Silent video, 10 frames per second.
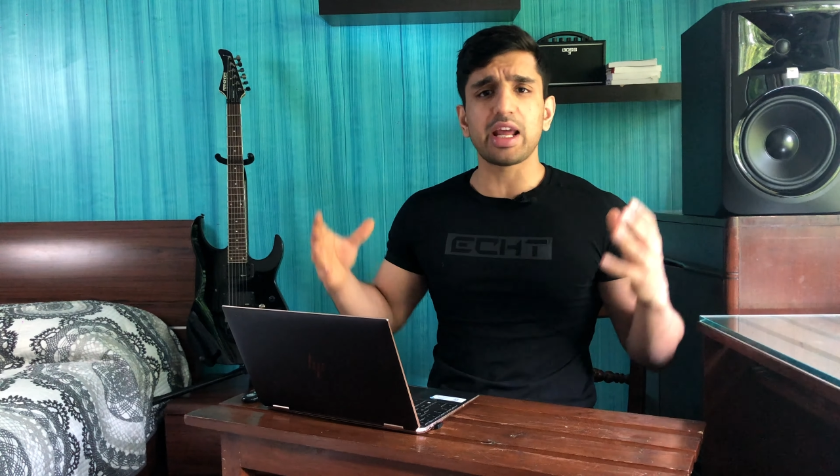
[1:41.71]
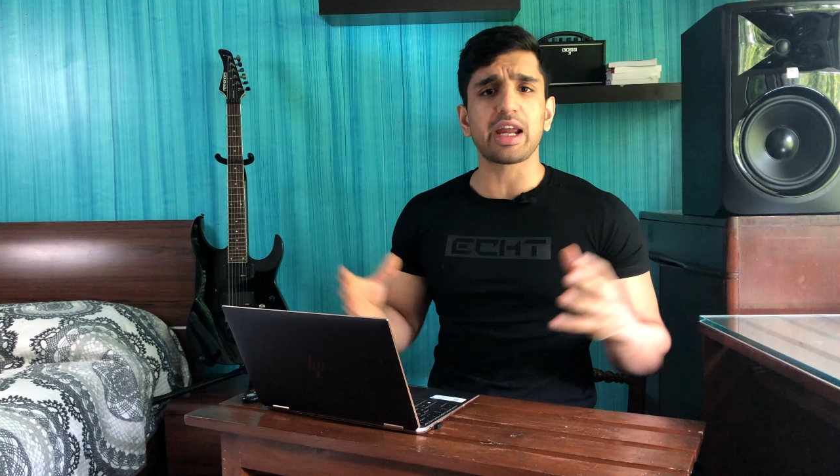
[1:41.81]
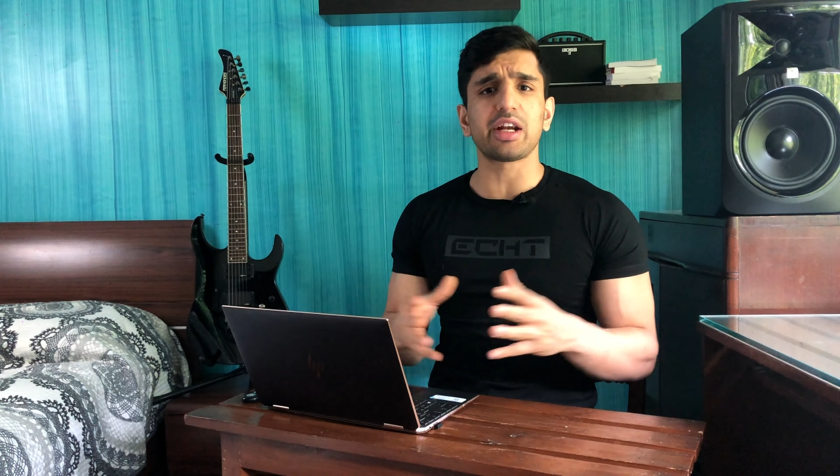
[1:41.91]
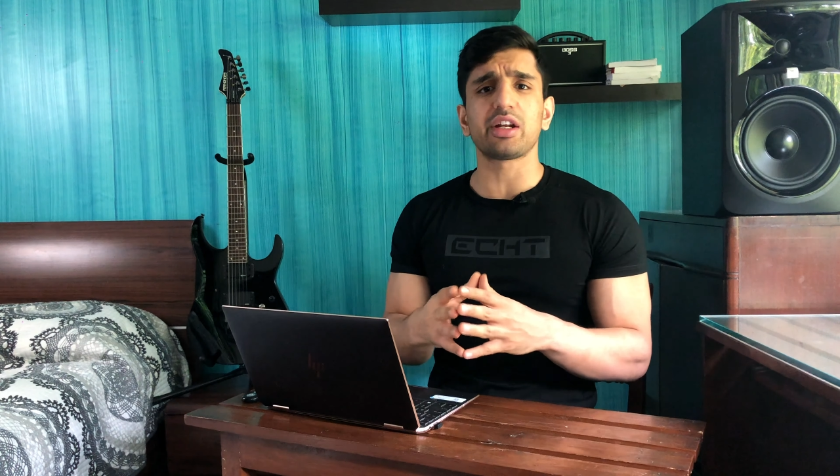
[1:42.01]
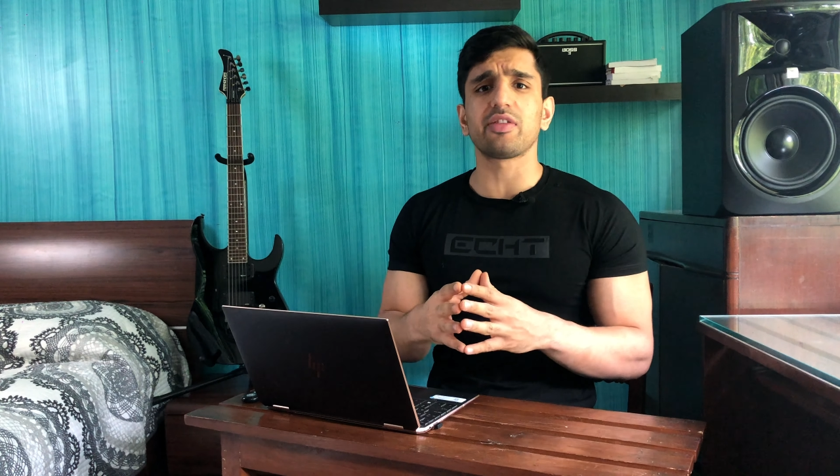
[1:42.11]

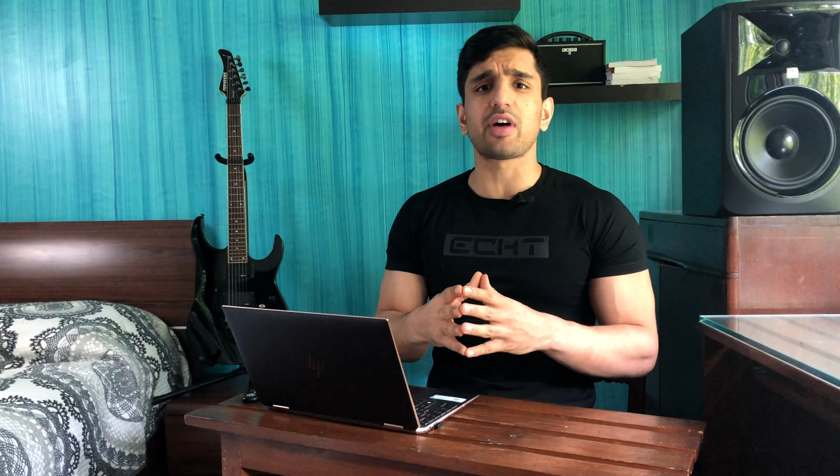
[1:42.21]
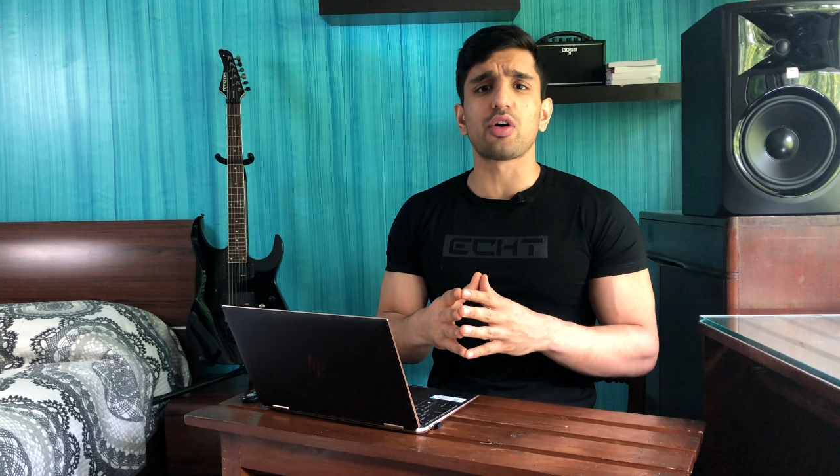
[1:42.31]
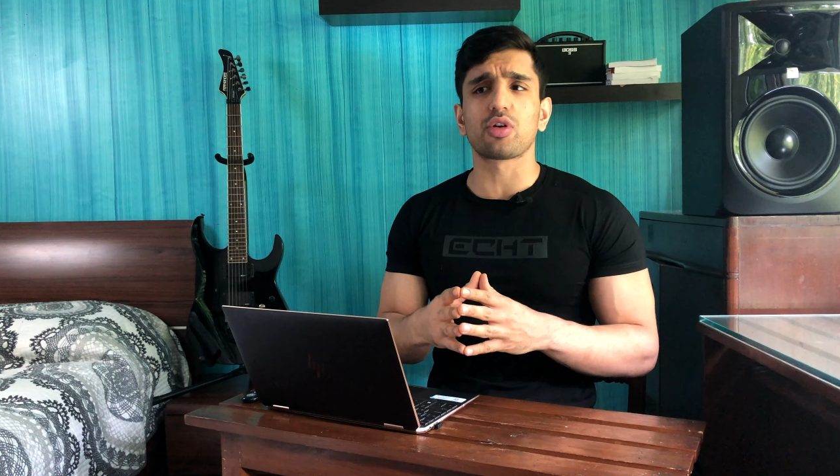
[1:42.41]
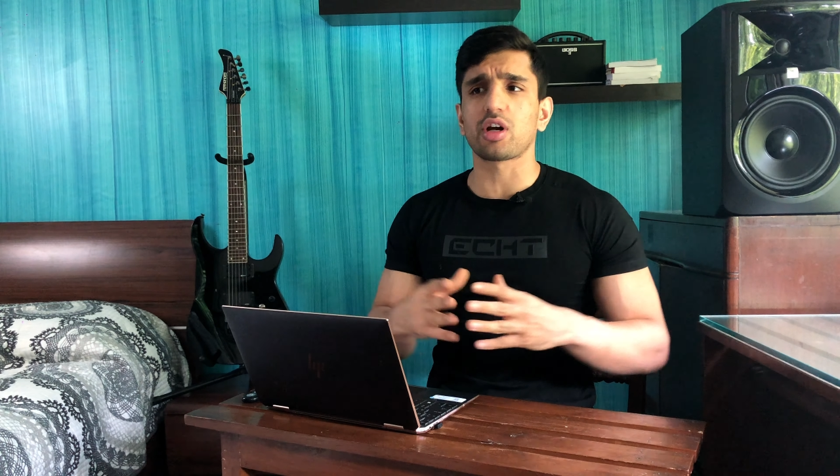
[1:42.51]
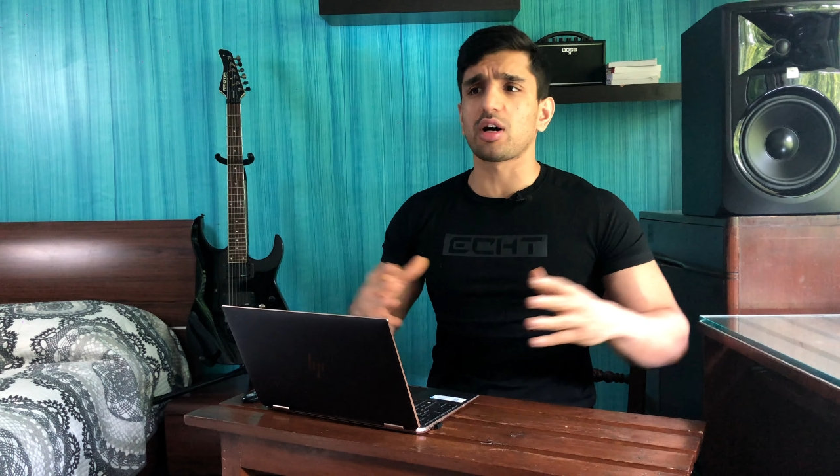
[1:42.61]
negative
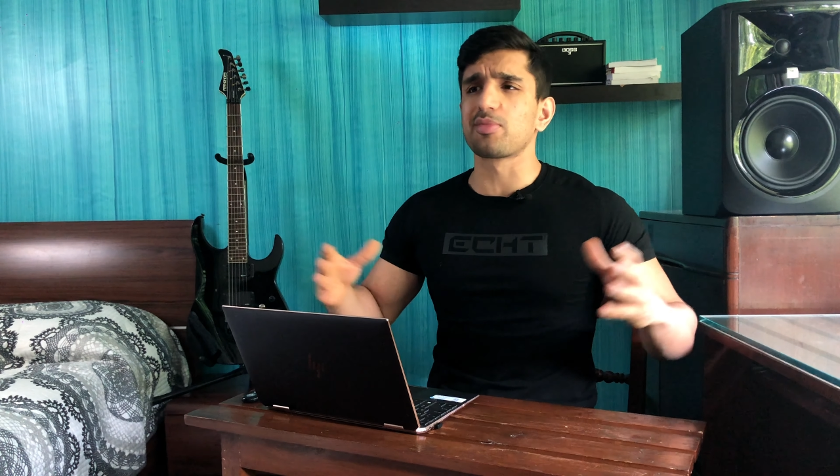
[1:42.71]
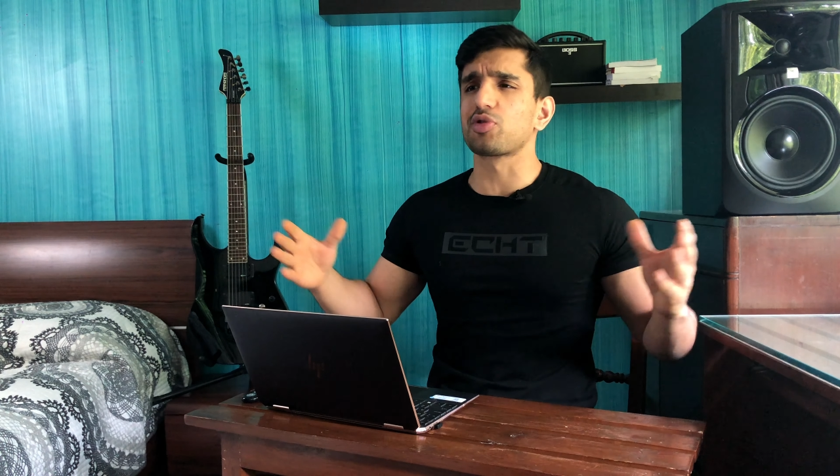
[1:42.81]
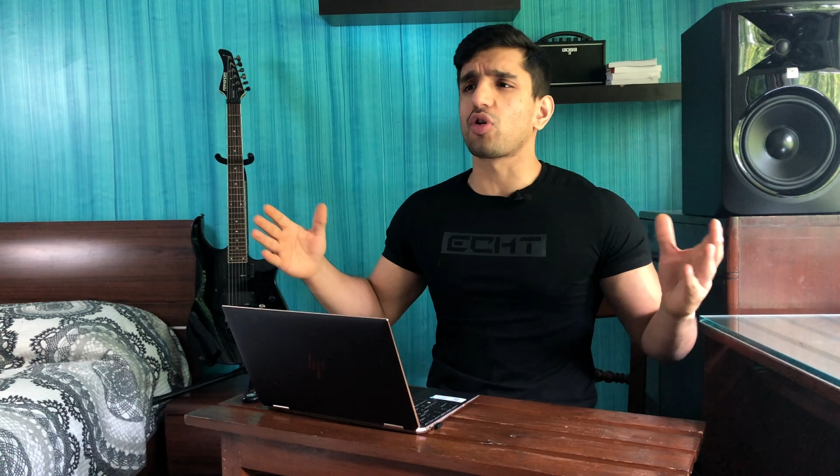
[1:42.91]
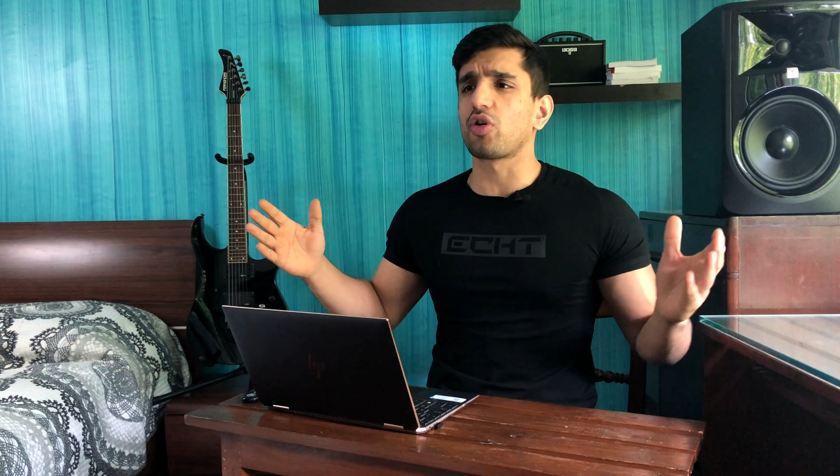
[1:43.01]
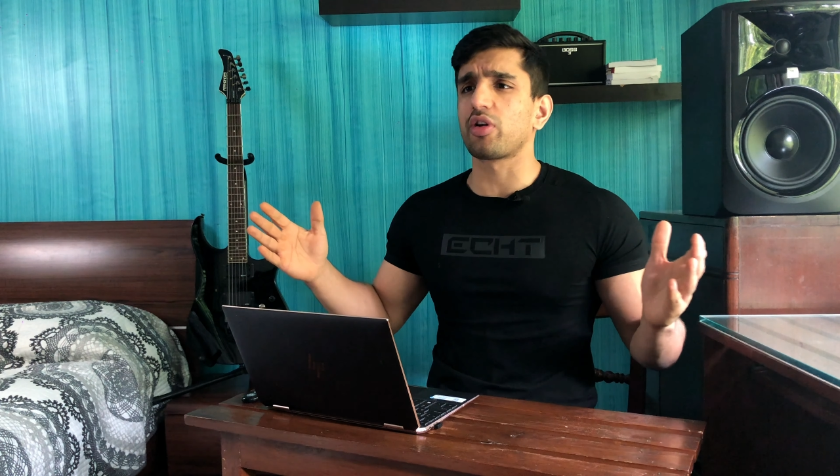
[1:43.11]

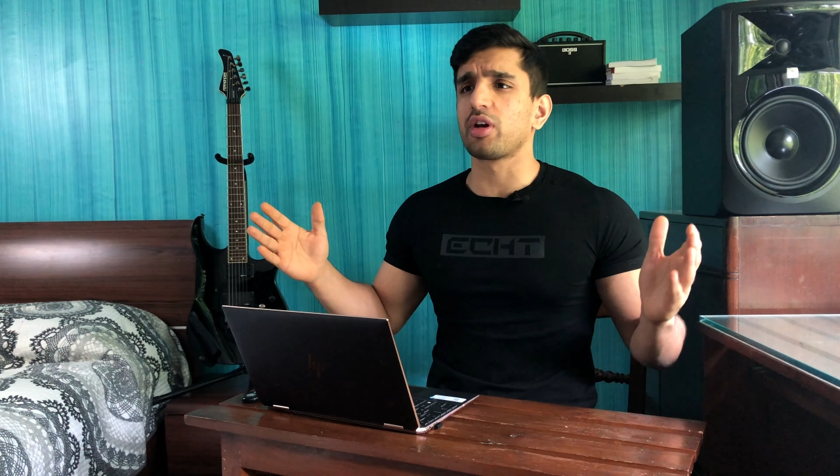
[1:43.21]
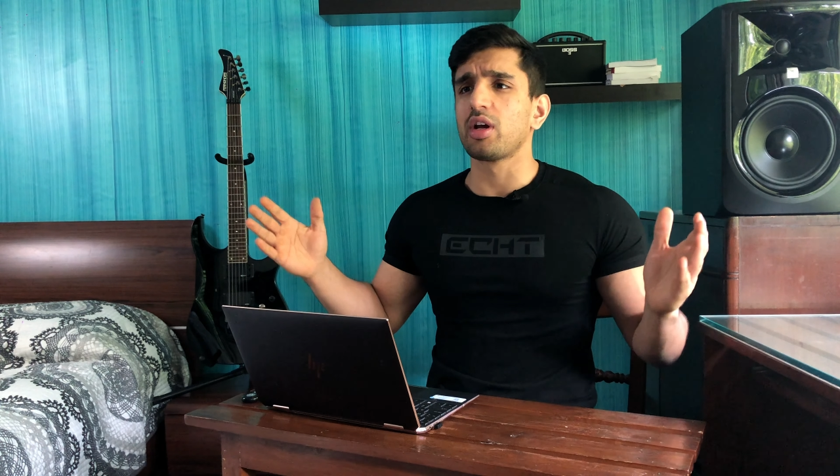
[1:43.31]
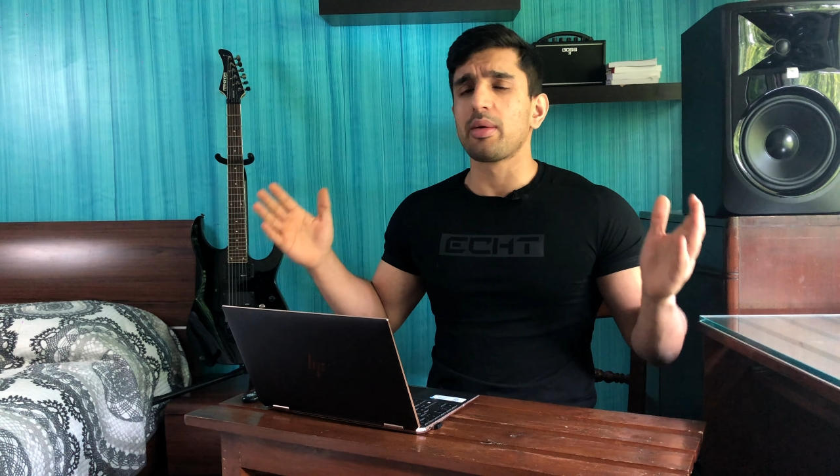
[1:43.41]
outcomes or